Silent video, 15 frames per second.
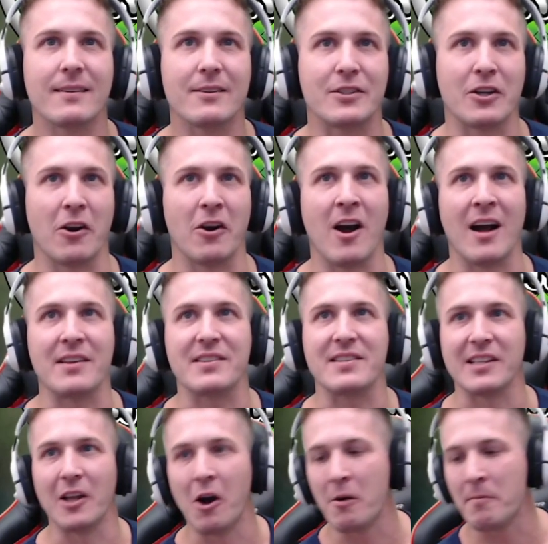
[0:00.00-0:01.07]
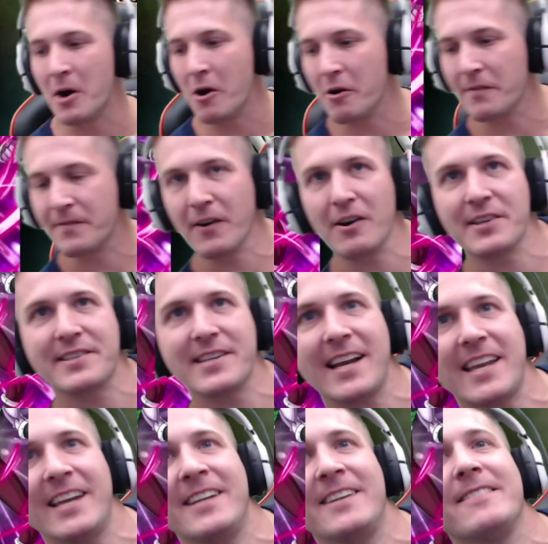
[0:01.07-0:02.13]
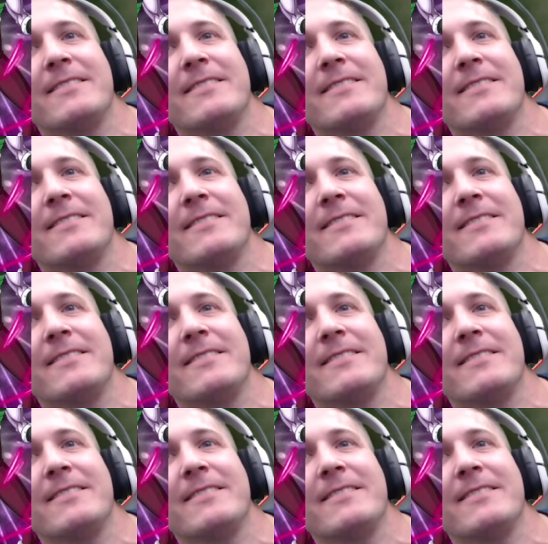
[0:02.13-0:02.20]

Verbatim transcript: turn on slow mode for a second?